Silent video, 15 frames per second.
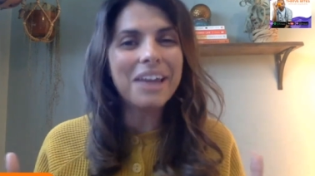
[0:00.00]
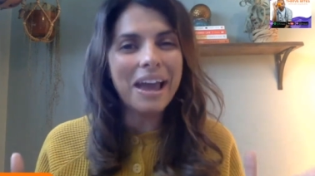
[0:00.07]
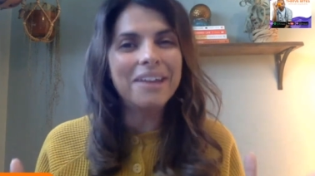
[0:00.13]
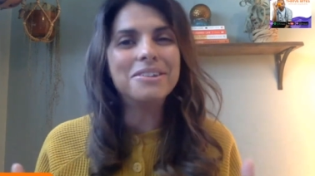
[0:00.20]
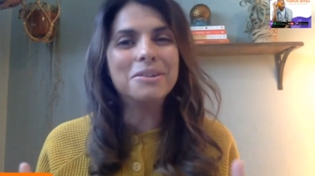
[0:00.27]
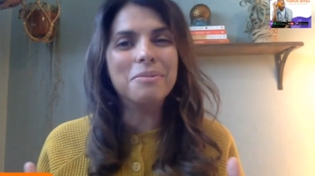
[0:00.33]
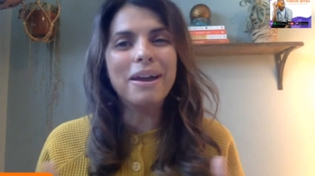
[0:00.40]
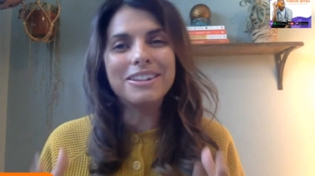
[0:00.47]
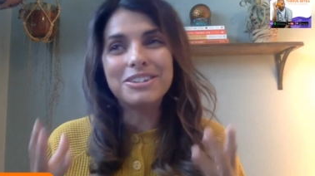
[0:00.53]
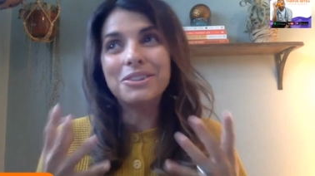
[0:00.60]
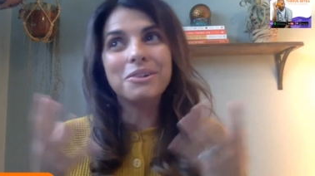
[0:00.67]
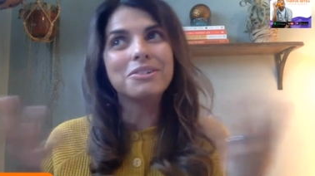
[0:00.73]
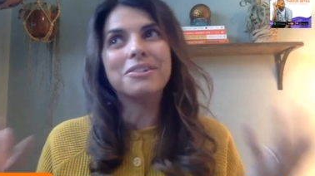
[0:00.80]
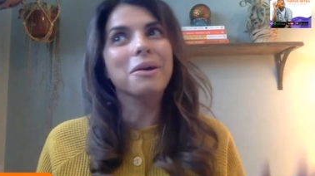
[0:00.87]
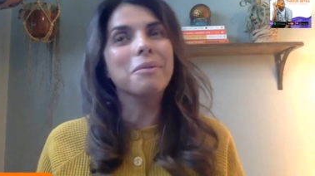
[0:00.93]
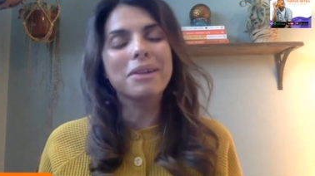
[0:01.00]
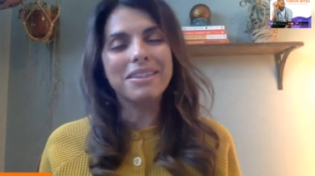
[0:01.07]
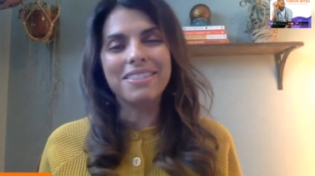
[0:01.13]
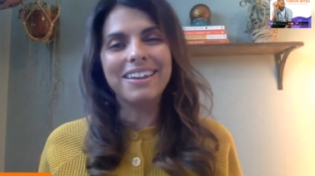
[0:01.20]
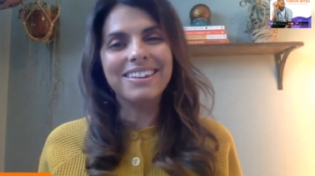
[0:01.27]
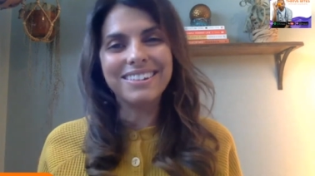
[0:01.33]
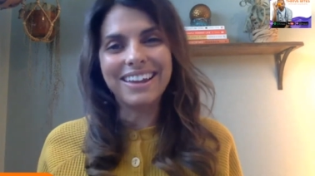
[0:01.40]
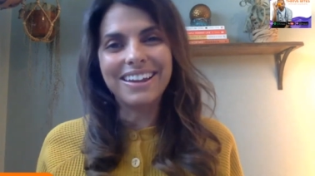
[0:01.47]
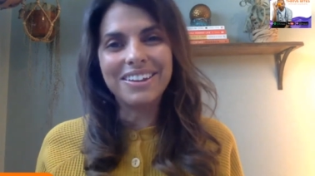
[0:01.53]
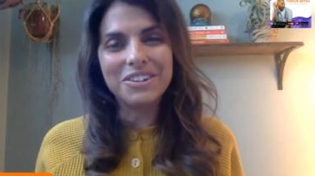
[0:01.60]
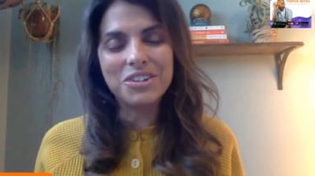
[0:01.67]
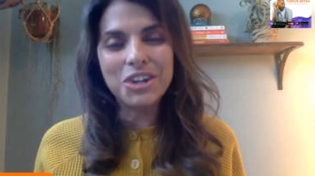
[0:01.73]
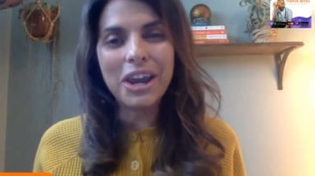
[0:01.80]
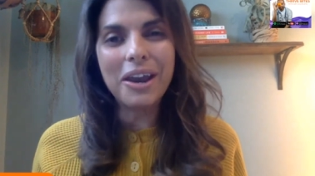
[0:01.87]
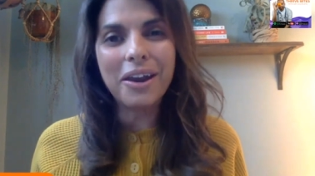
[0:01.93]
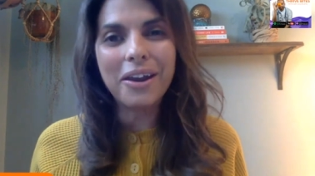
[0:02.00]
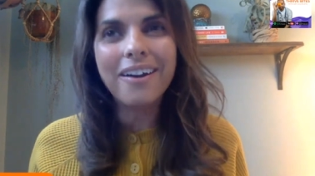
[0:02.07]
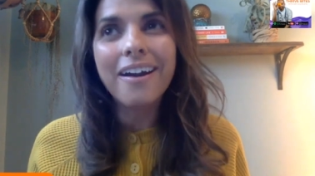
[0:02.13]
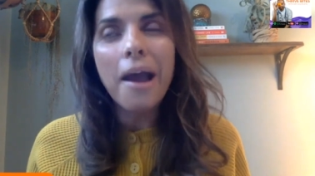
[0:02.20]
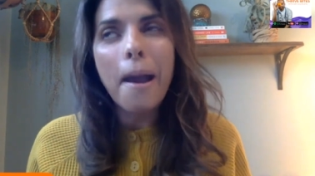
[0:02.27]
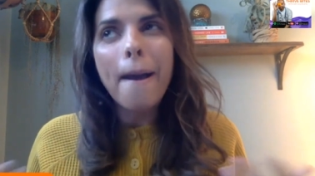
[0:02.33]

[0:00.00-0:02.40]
as you mentioned, there's so many things I could share.